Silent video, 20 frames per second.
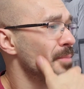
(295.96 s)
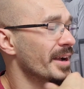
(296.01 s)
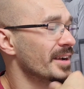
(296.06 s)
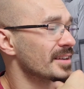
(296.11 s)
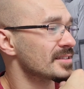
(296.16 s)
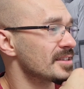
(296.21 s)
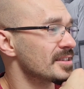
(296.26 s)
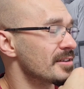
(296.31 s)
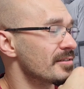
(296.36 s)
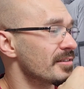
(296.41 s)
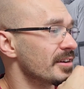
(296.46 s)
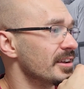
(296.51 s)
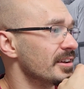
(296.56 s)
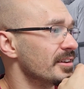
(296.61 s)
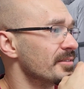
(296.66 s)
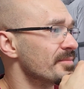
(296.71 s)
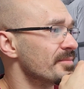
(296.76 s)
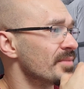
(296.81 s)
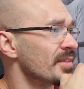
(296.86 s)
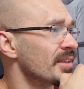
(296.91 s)
of
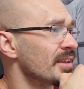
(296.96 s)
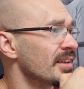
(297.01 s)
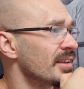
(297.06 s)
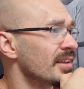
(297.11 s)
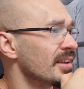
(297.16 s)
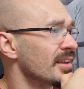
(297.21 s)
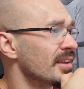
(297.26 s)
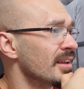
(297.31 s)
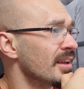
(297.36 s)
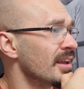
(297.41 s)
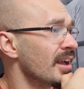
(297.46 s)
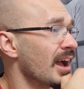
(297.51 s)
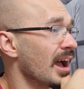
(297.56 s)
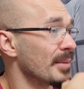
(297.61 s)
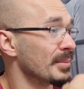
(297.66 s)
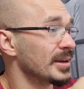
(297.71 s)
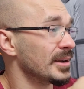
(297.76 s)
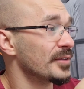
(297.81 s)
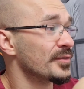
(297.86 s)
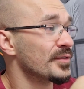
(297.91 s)
bacteria.
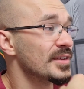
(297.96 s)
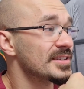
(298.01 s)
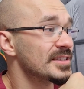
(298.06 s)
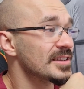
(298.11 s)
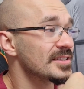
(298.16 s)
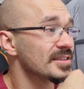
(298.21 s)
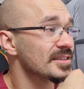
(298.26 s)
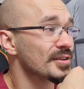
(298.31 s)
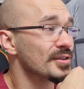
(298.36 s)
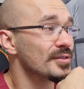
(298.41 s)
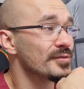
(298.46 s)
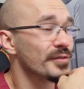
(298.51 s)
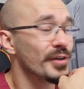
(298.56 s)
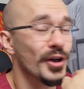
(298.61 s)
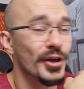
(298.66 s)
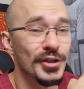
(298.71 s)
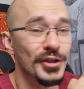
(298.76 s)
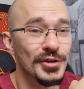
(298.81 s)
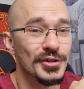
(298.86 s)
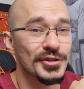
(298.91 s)
I mean, if this doesn't
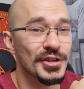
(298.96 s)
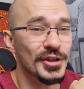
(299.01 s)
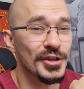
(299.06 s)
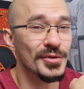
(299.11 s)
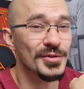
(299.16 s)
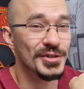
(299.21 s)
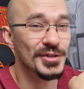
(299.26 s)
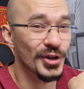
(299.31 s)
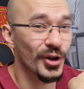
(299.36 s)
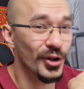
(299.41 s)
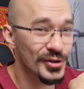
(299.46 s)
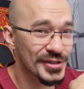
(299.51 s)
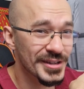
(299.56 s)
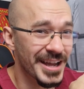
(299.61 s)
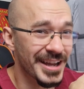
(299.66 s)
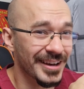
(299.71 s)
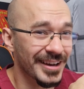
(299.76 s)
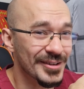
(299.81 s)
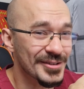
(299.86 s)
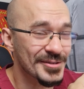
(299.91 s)
convert you to use
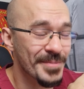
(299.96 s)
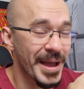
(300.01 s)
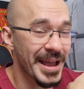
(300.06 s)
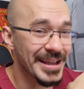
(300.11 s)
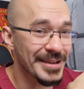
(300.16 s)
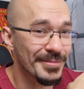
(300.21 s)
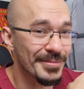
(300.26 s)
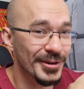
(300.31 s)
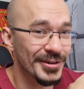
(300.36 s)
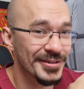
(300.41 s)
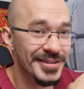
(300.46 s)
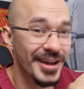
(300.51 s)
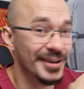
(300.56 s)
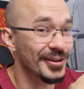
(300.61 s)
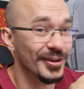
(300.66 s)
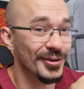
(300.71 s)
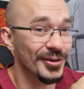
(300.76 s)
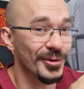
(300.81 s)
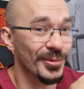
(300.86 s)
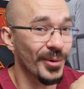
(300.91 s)
contactless payment,
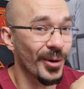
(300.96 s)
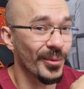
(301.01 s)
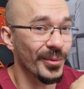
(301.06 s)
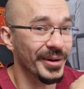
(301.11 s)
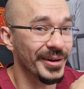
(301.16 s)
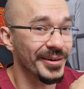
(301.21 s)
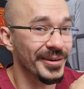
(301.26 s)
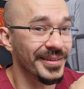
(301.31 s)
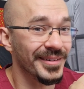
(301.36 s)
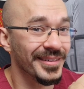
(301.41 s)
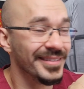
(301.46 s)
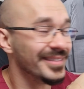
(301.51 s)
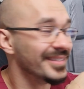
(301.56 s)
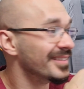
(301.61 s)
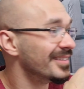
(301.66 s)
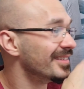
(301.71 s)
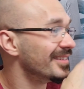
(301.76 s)
I don't know what will.